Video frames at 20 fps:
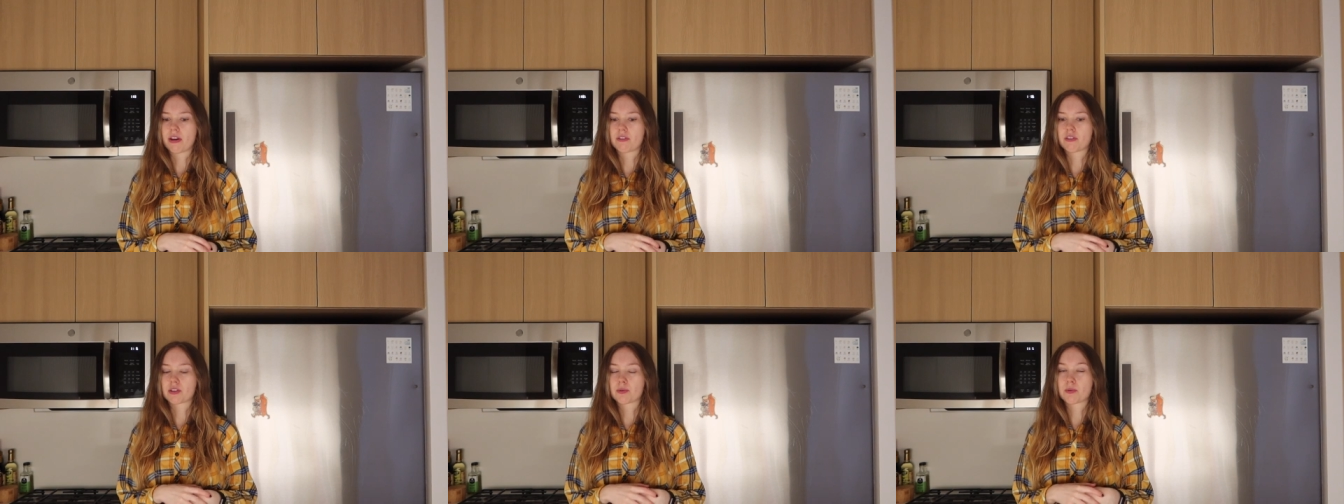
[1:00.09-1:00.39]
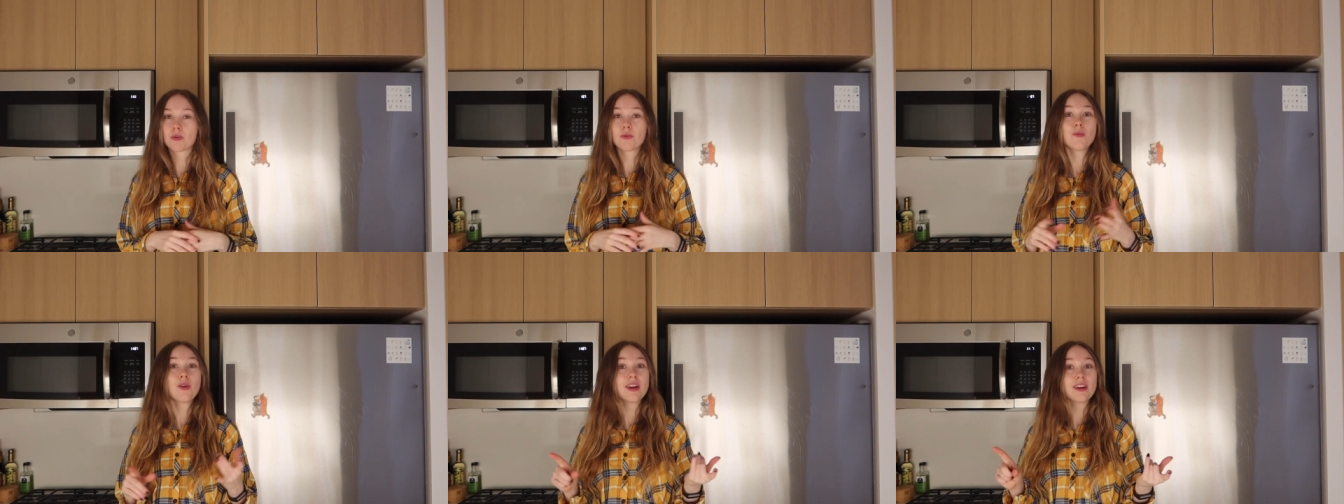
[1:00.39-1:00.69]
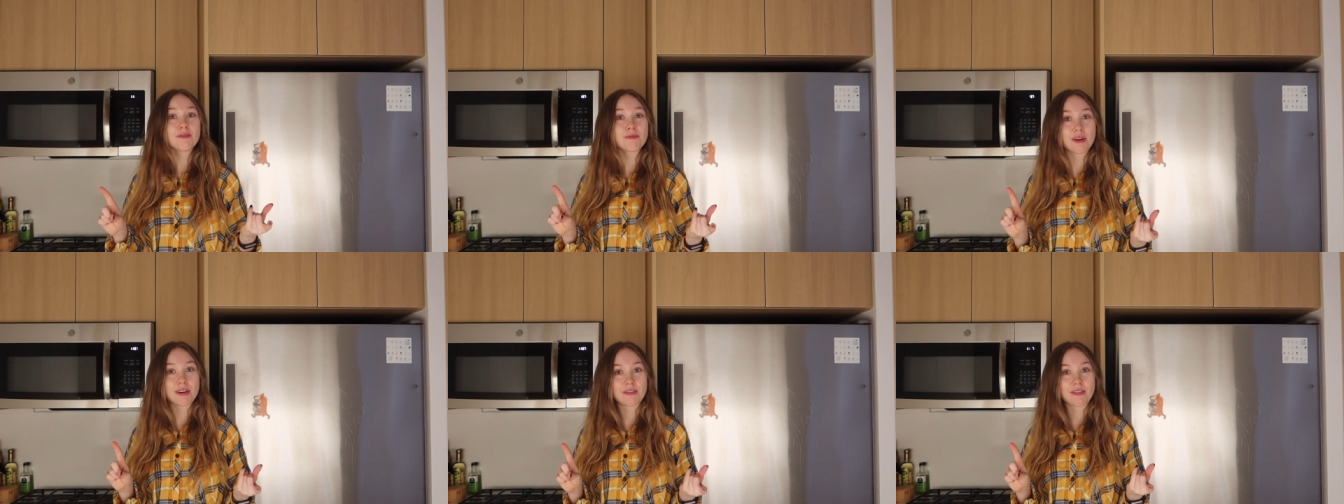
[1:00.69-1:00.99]
favorites, but one
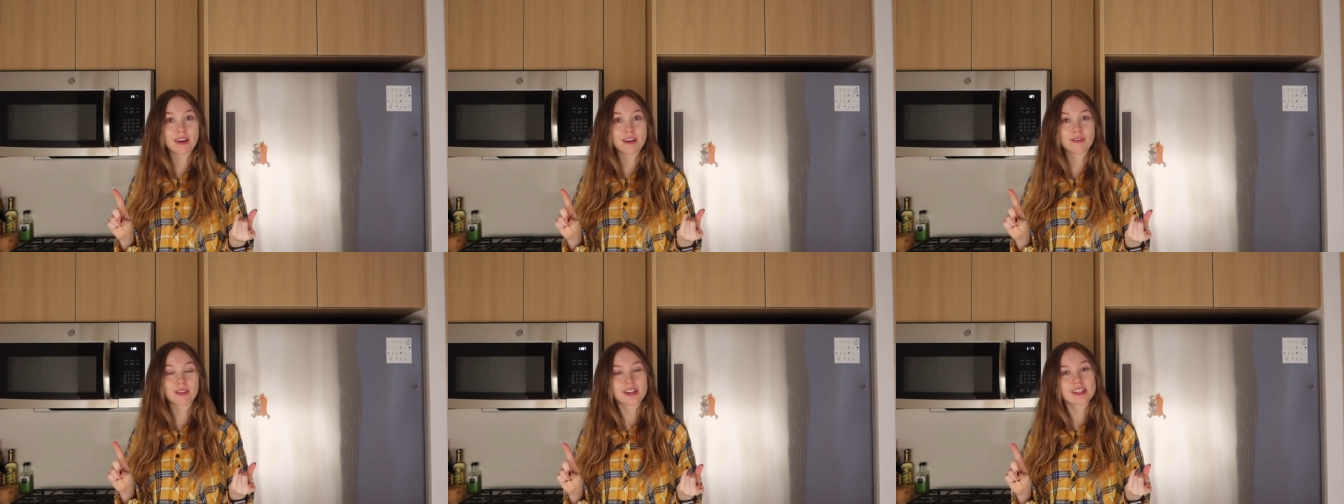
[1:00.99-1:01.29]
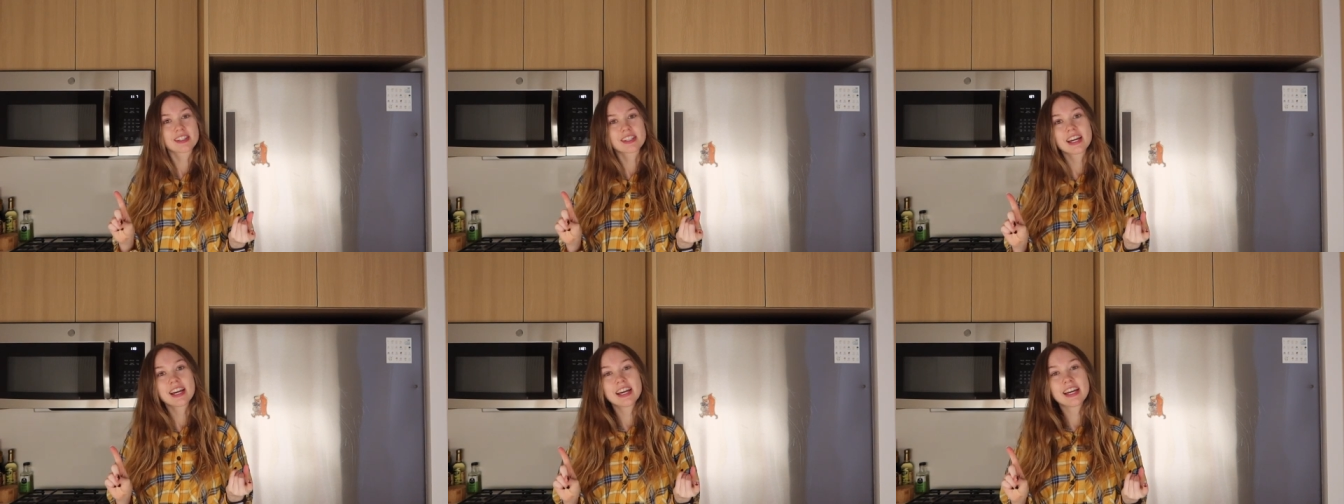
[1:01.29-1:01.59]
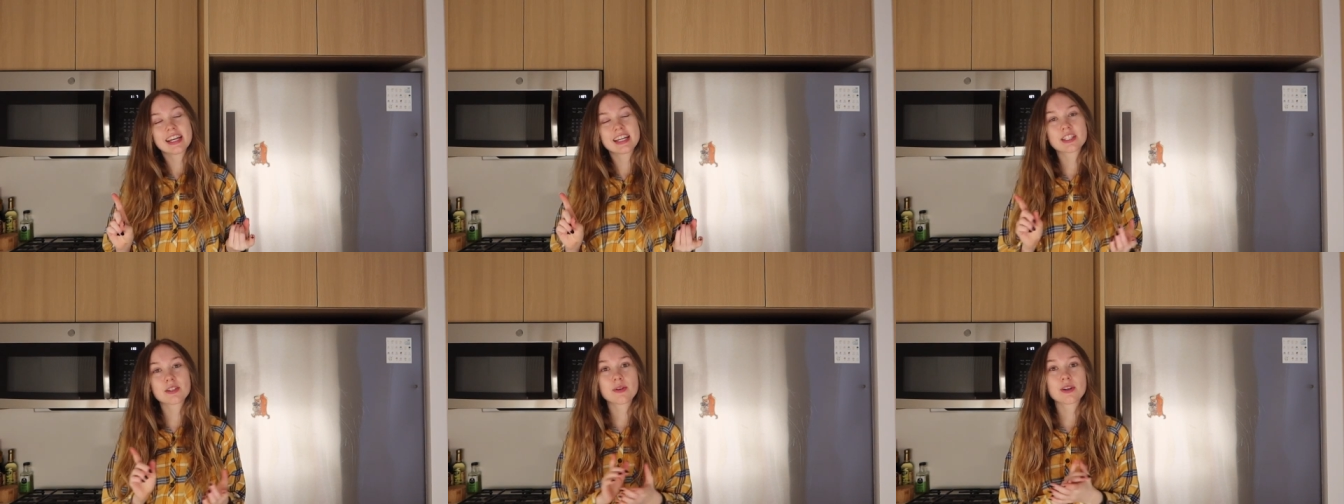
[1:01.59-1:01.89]
of my favorites
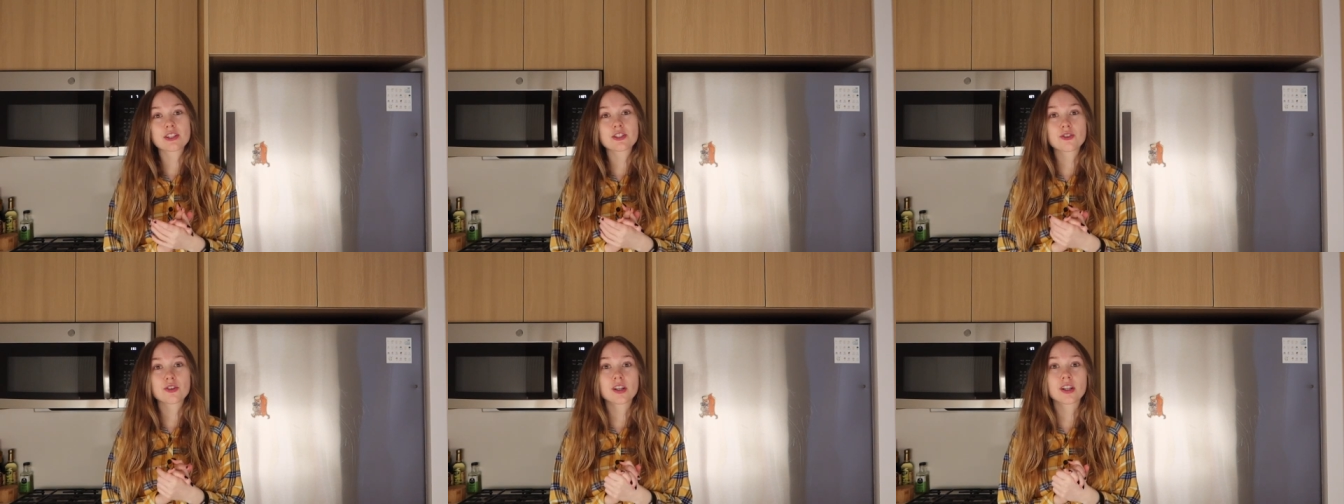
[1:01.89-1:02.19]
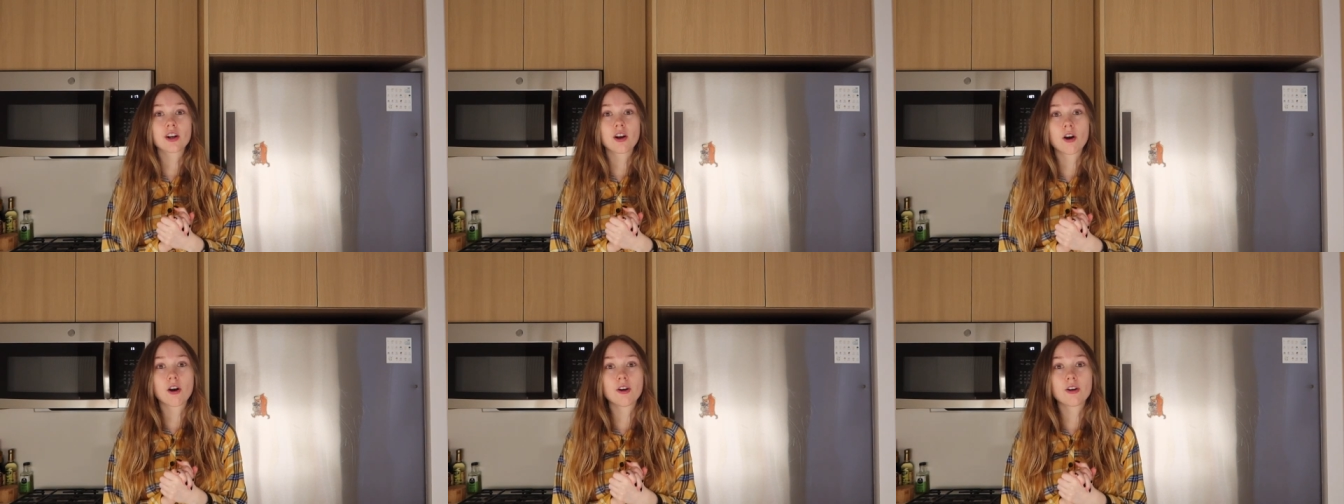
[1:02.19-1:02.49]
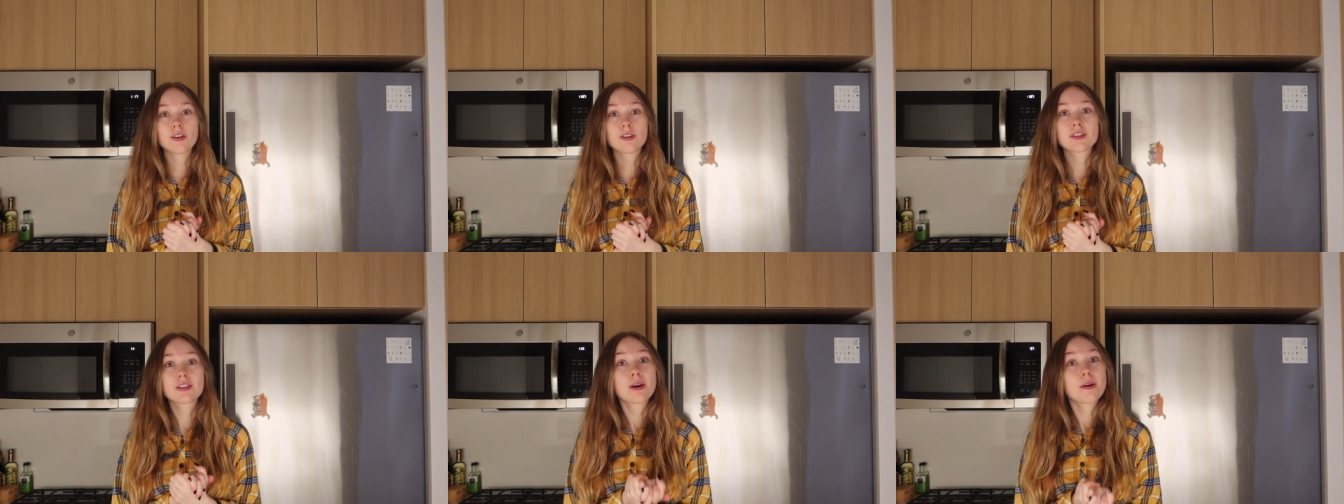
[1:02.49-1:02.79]
is a restaurant
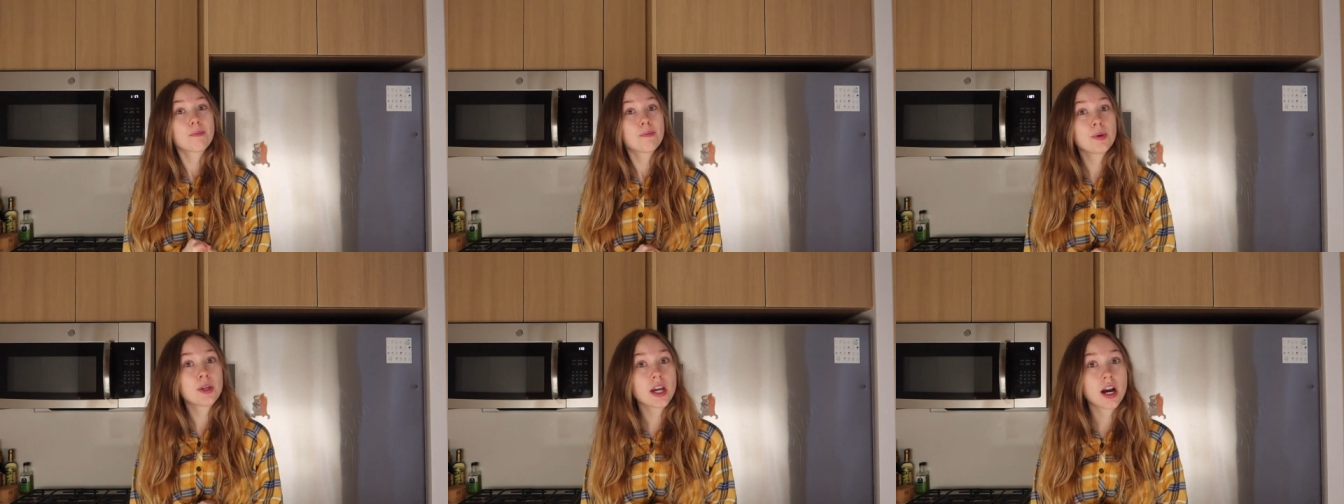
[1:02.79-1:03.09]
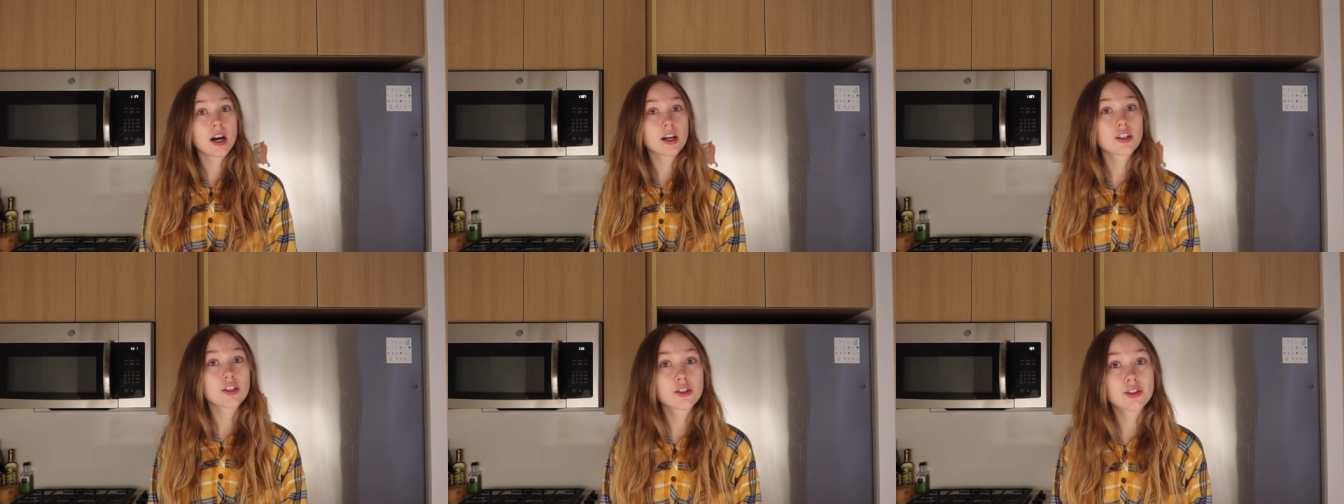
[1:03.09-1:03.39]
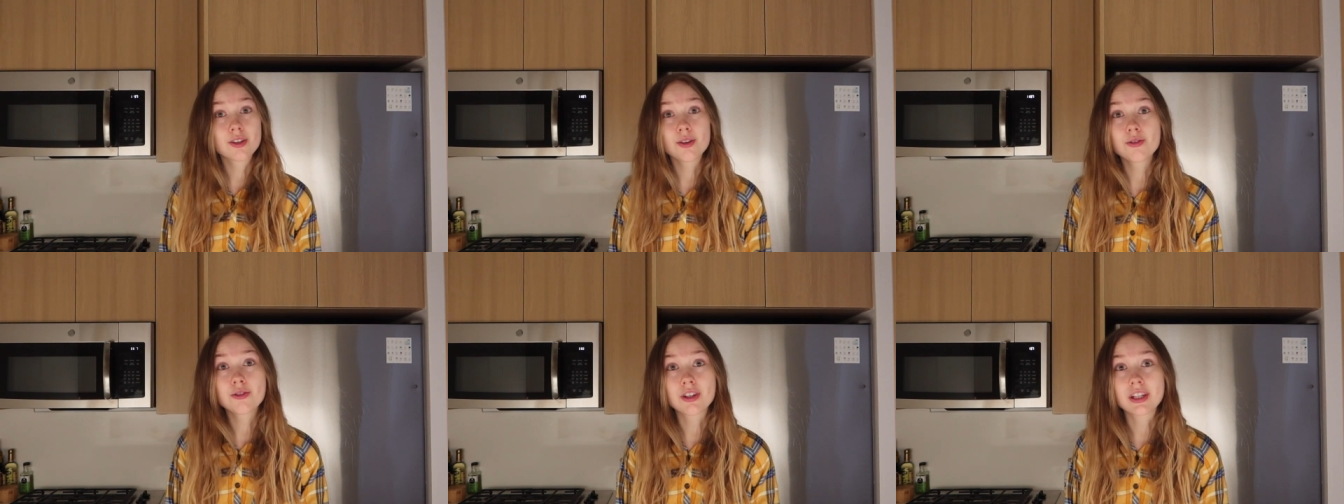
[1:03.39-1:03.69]
called Beyond
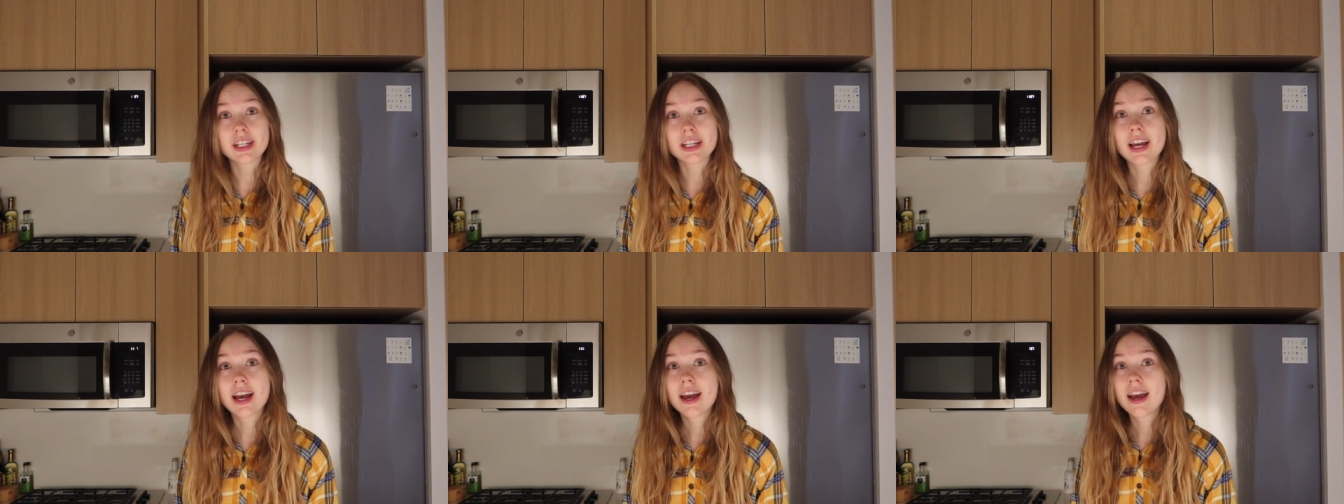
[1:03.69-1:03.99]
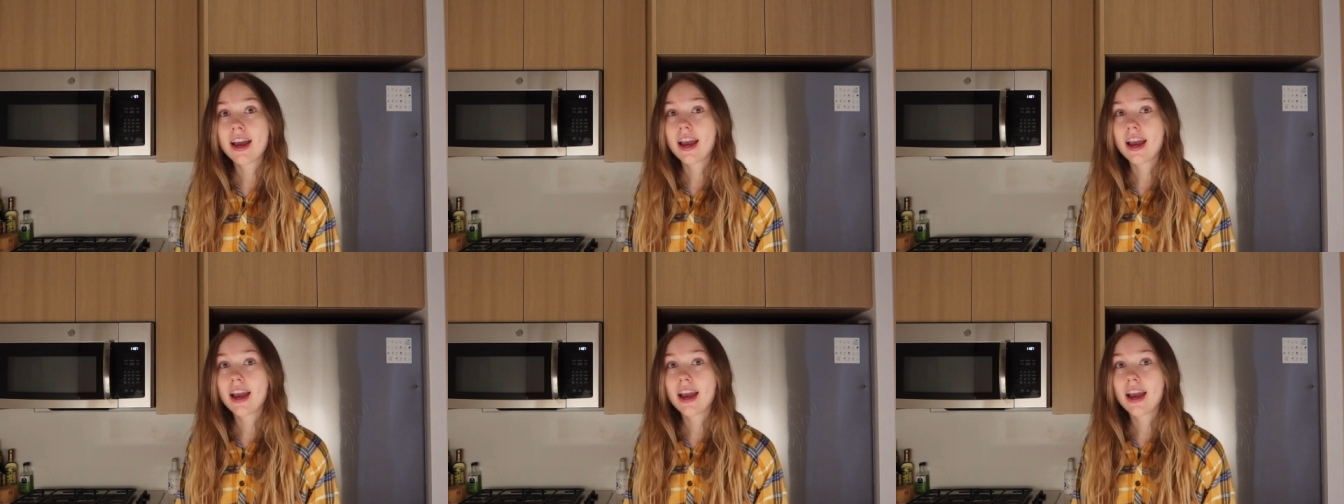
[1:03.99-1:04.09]
Sushi.